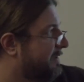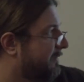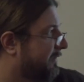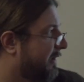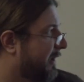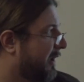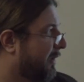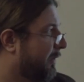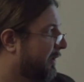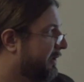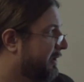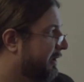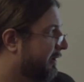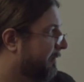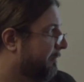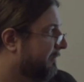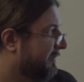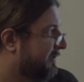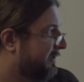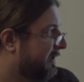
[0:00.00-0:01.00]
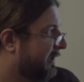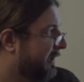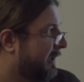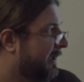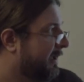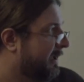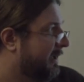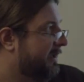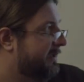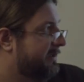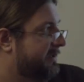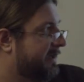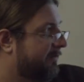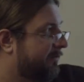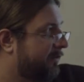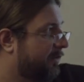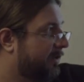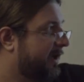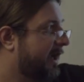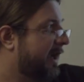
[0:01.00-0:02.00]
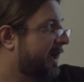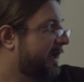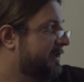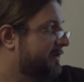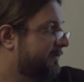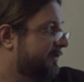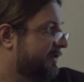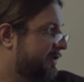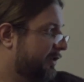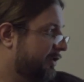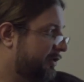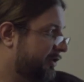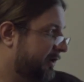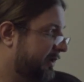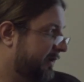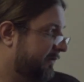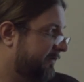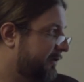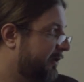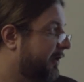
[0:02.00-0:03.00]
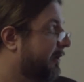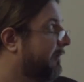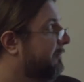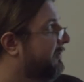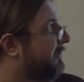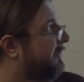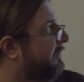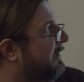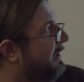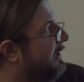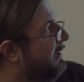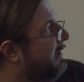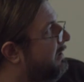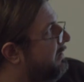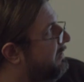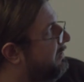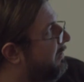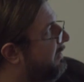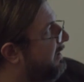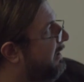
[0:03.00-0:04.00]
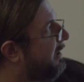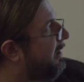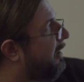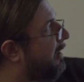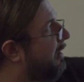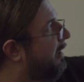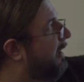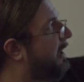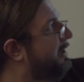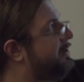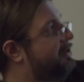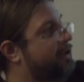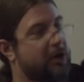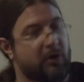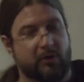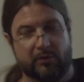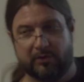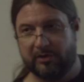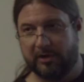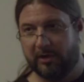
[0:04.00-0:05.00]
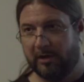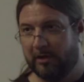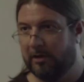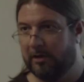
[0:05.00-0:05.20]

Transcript: of narrower terms, several kinds of associative terms. So here I chose